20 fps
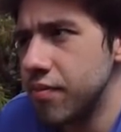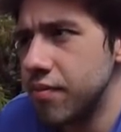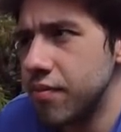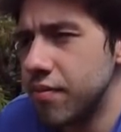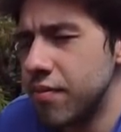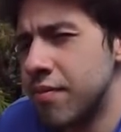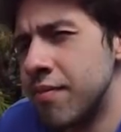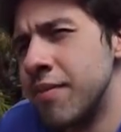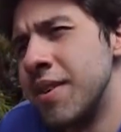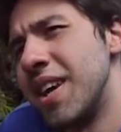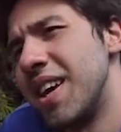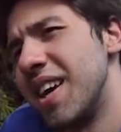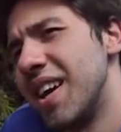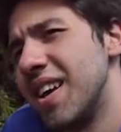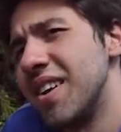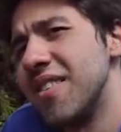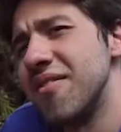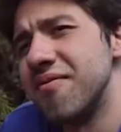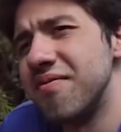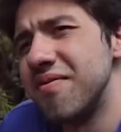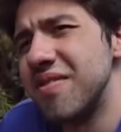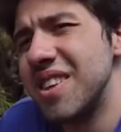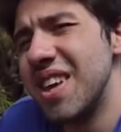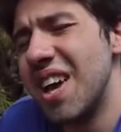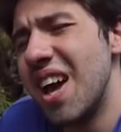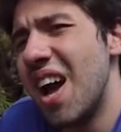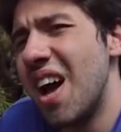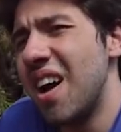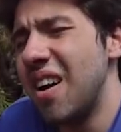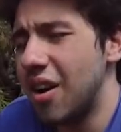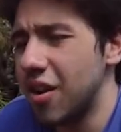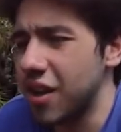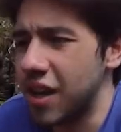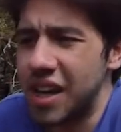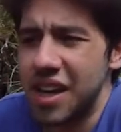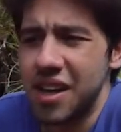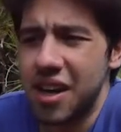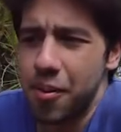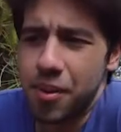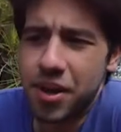Yeah,
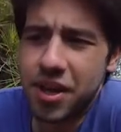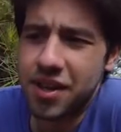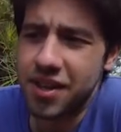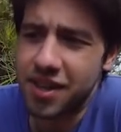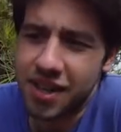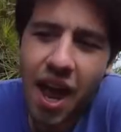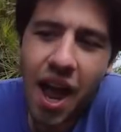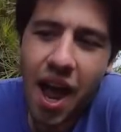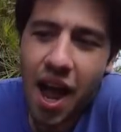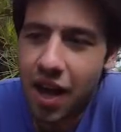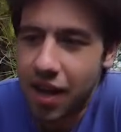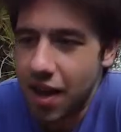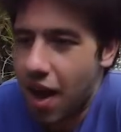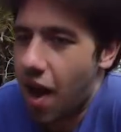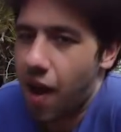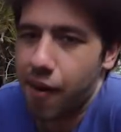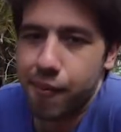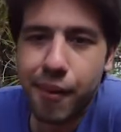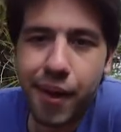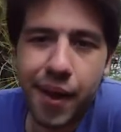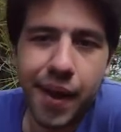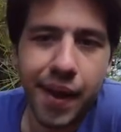okay. I mean, yeah.